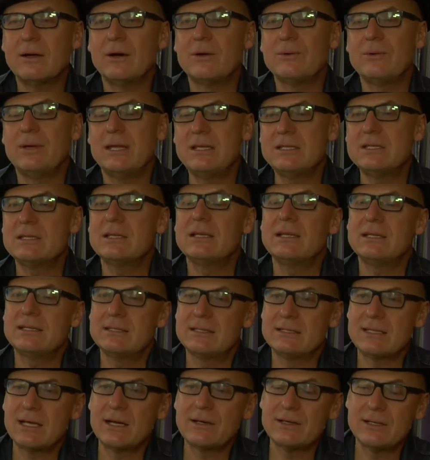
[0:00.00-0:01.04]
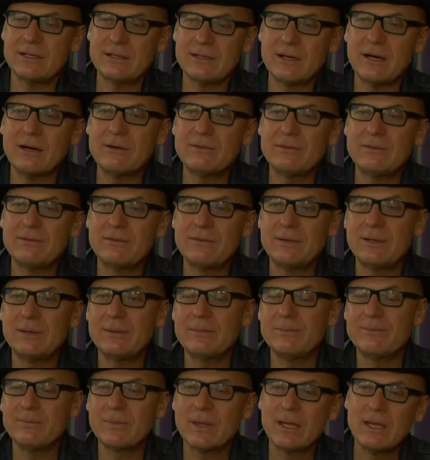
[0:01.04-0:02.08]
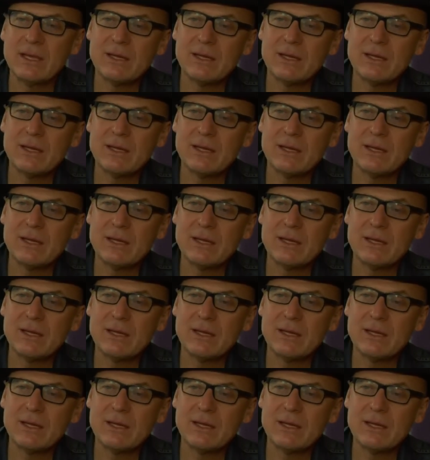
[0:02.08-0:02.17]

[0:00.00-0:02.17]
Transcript: originally started off um,